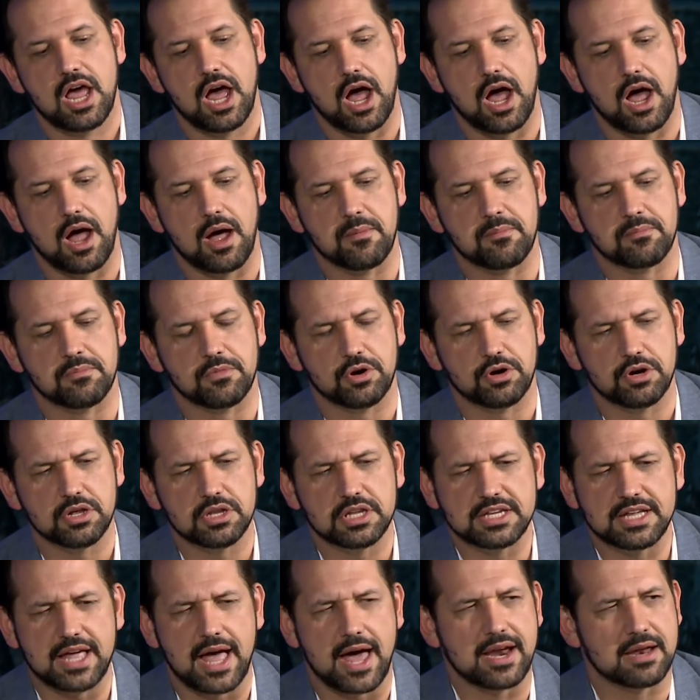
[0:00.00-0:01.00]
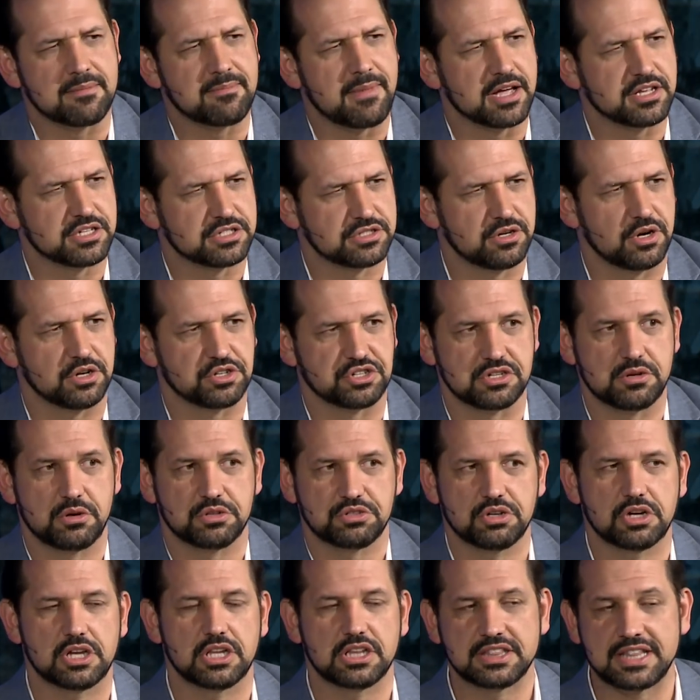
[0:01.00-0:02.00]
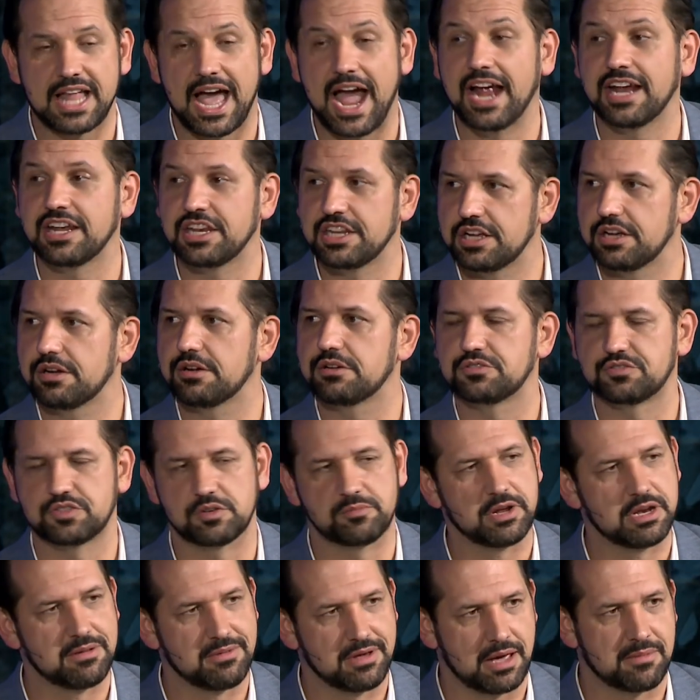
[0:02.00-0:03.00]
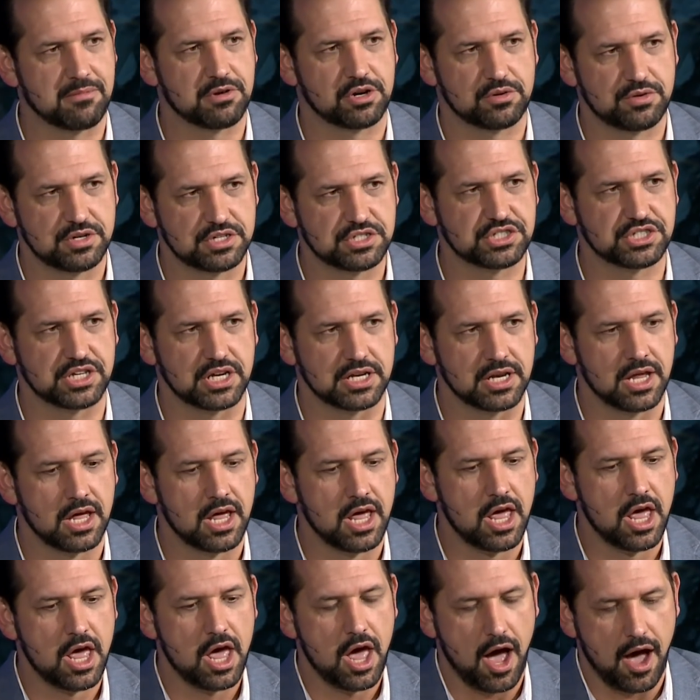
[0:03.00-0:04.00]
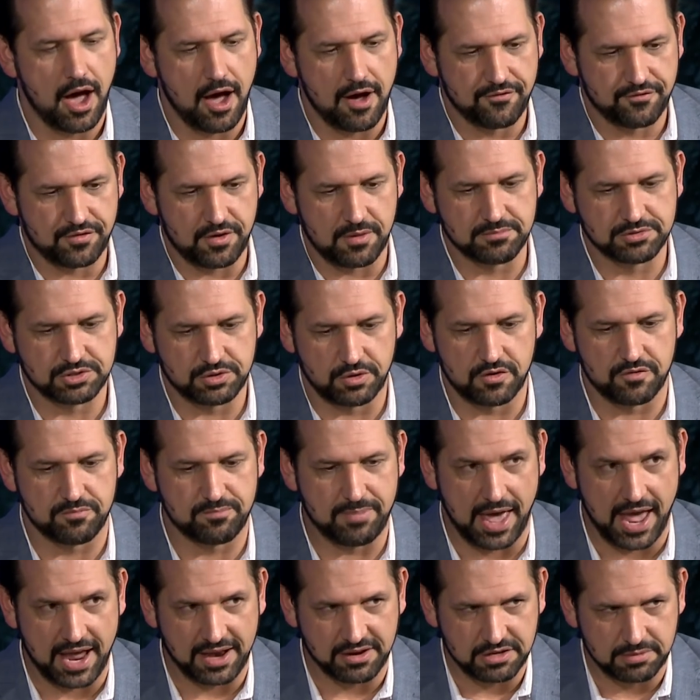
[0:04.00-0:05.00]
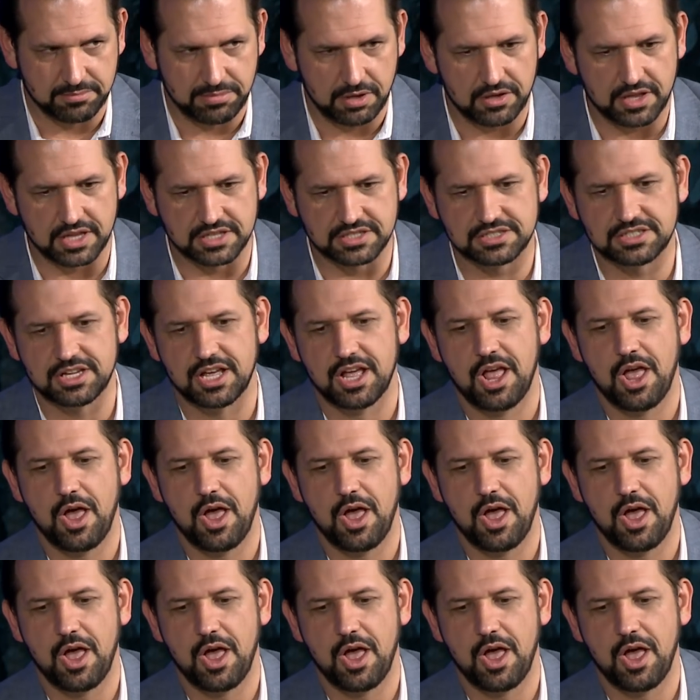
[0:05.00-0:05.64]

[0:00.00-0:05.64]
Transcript: early on in my search. You know, it took 9 years for me to become a Christian from sort of bang to bullets.